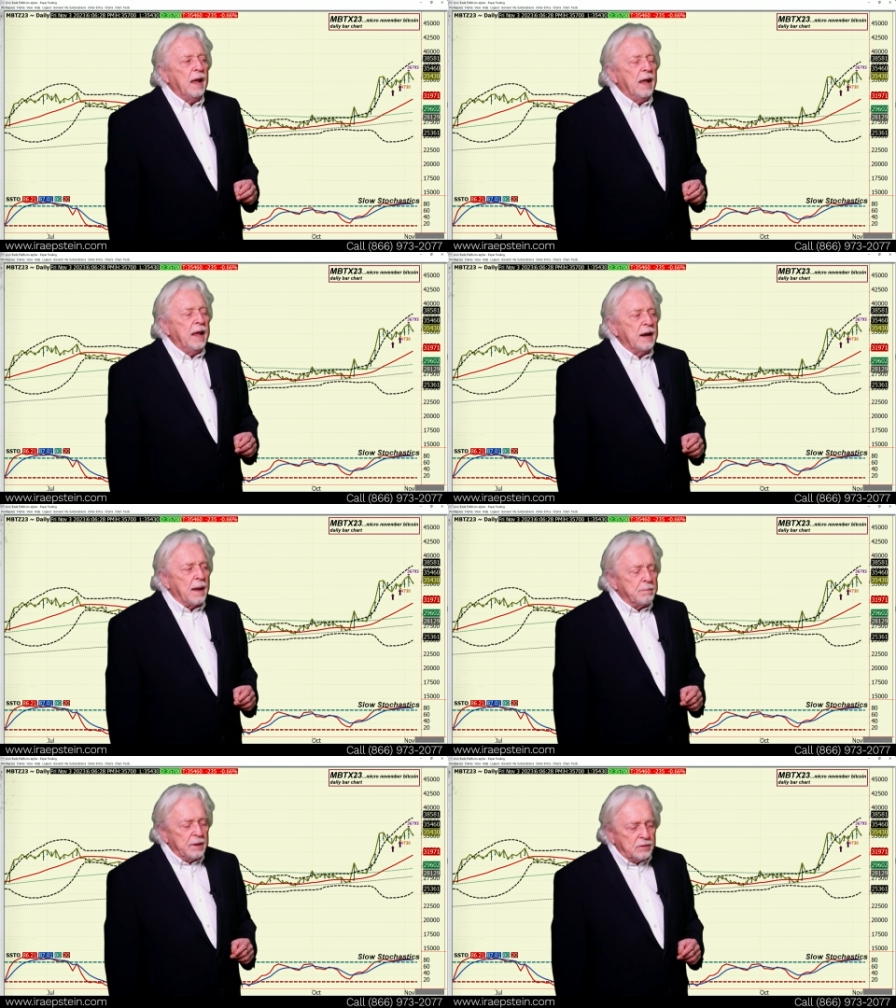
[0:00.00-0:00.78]
In
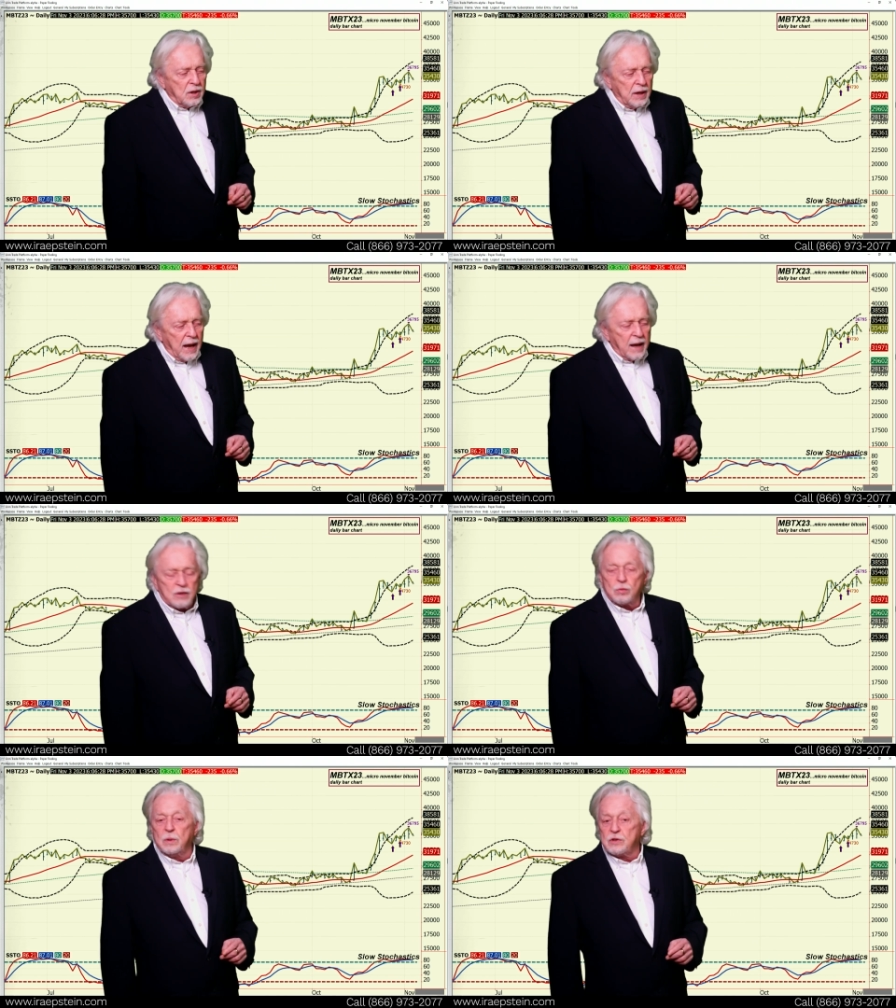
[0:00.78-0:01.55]

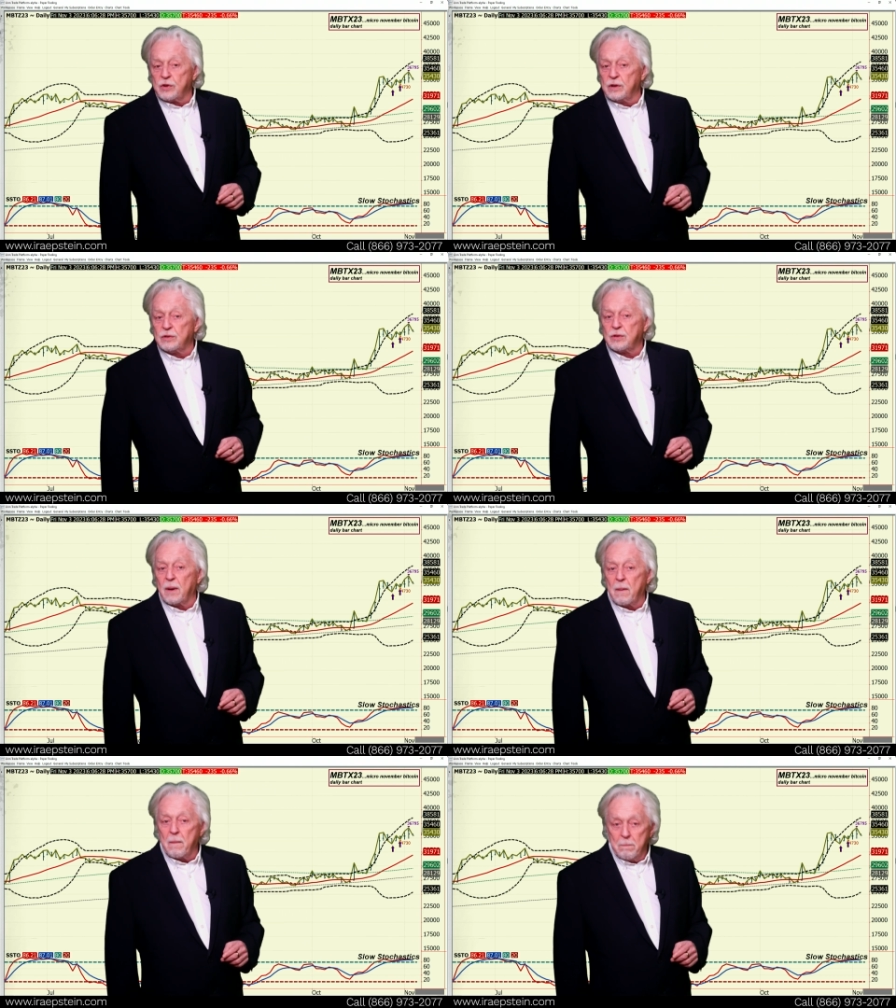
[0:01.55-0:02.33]
MBTX, which is
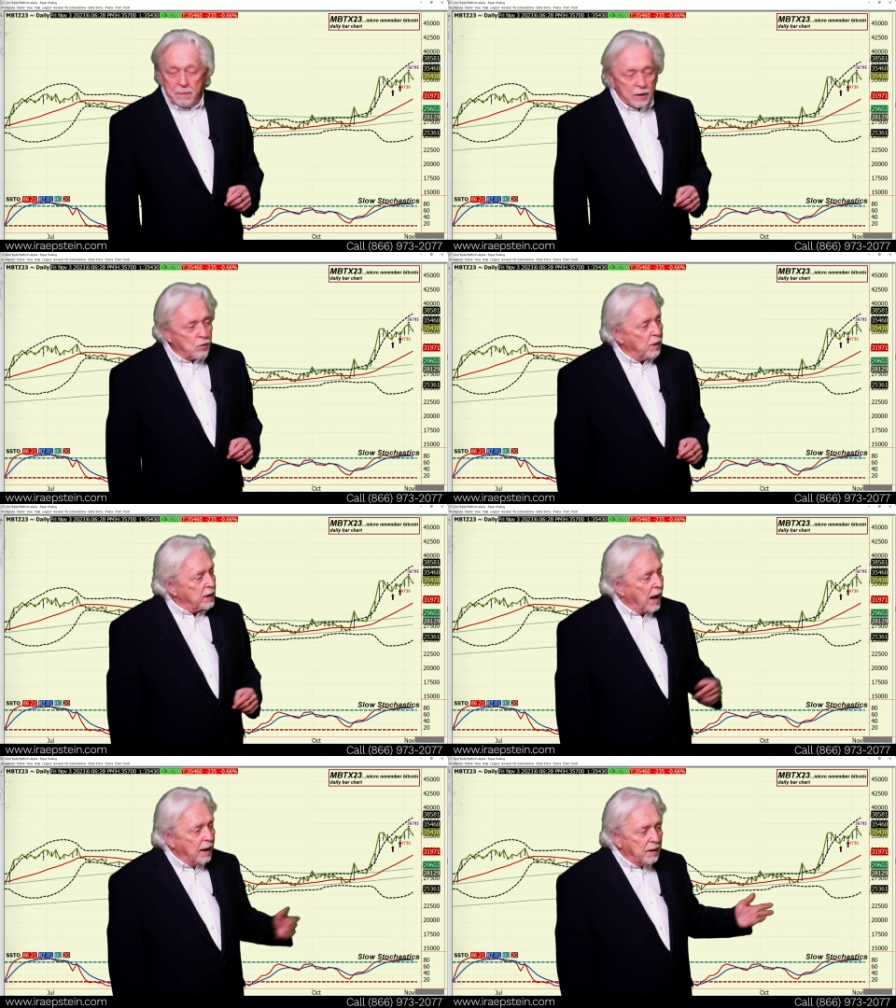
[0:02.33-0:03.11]

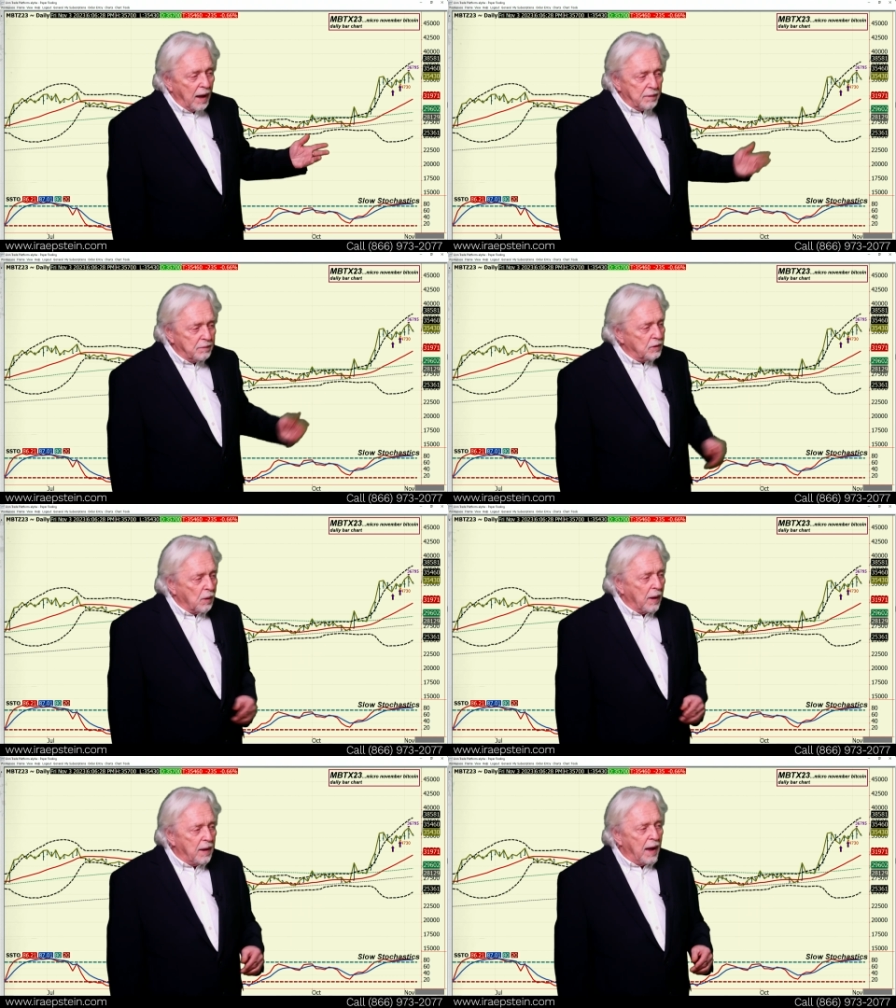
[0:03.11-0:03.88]
Bitcoin, I, I you
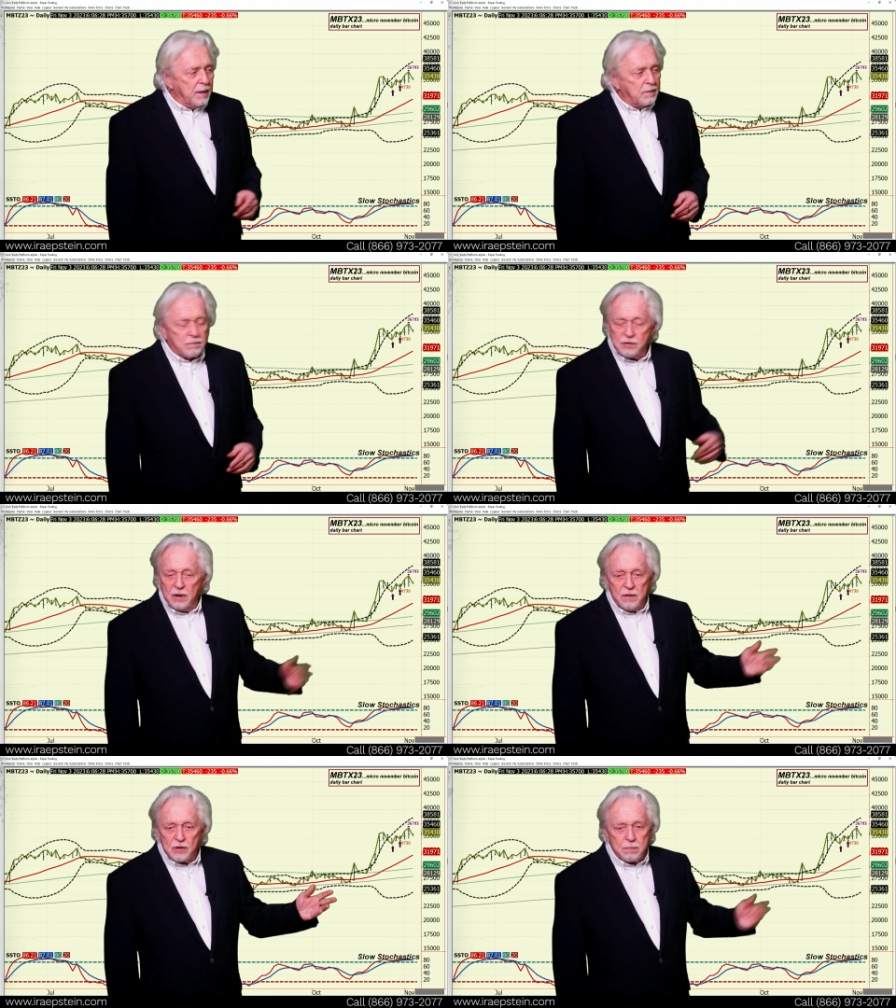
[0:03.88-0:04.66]
know I, I,
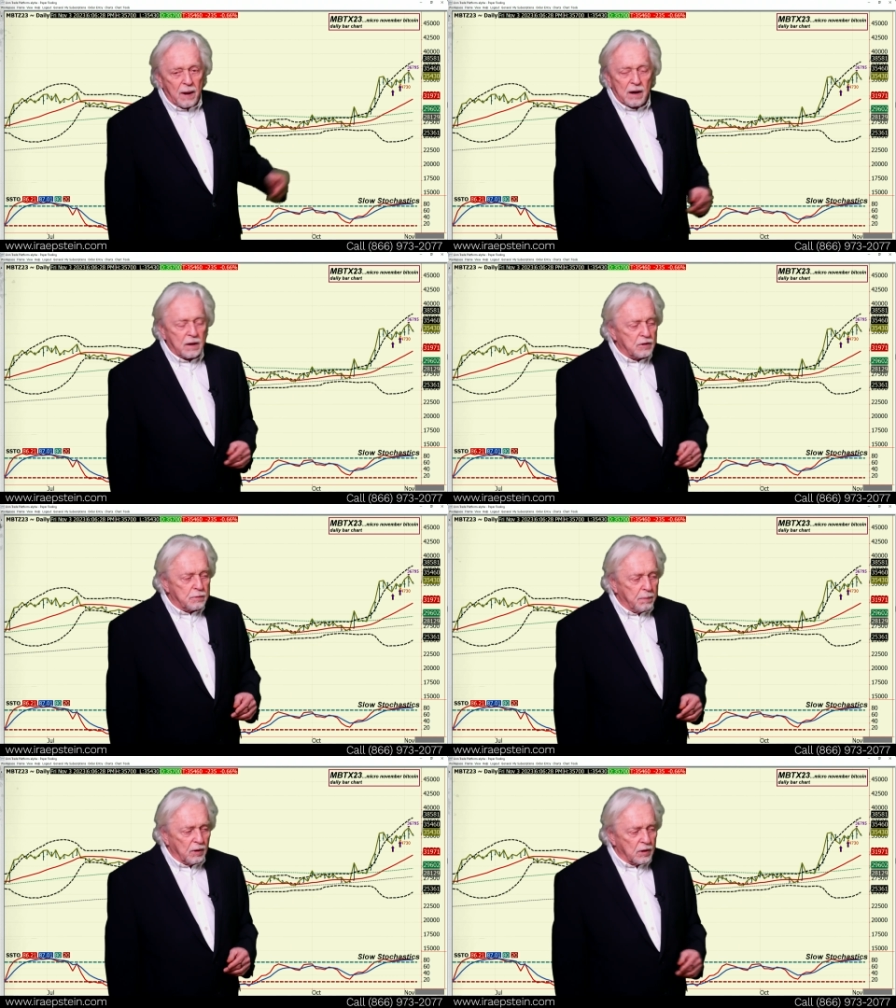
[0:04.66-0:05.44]
see this market
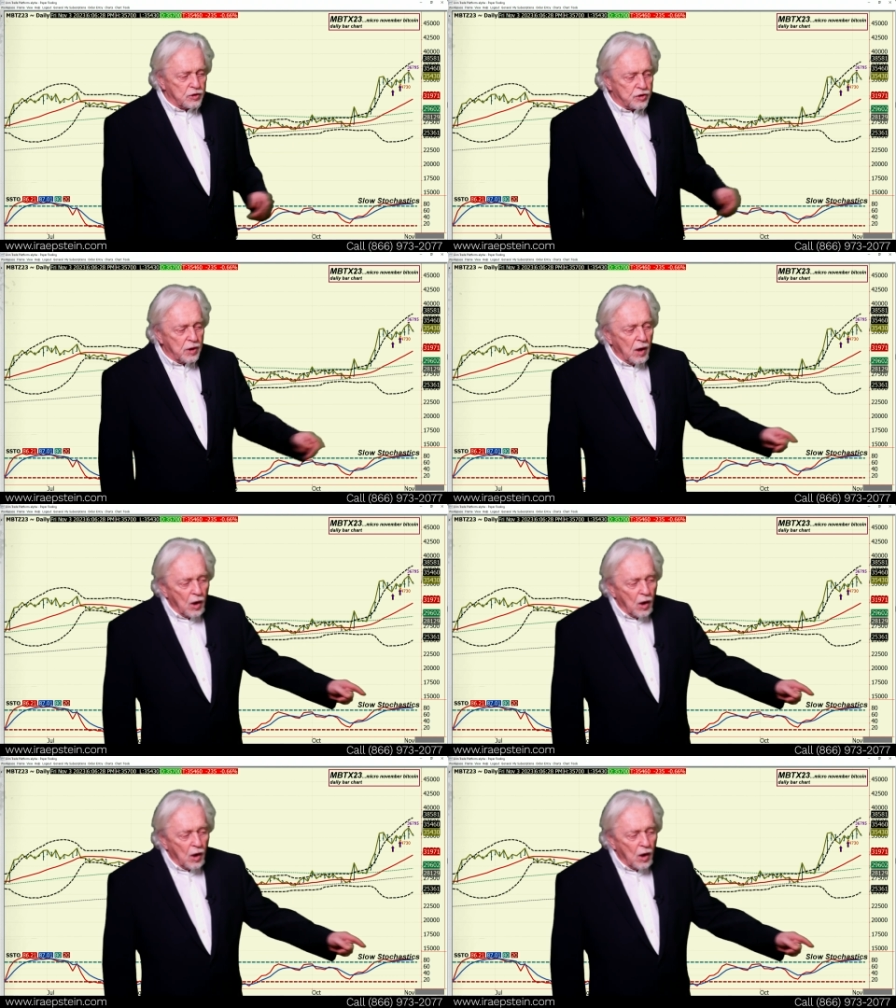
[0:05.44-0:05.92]
as bullish.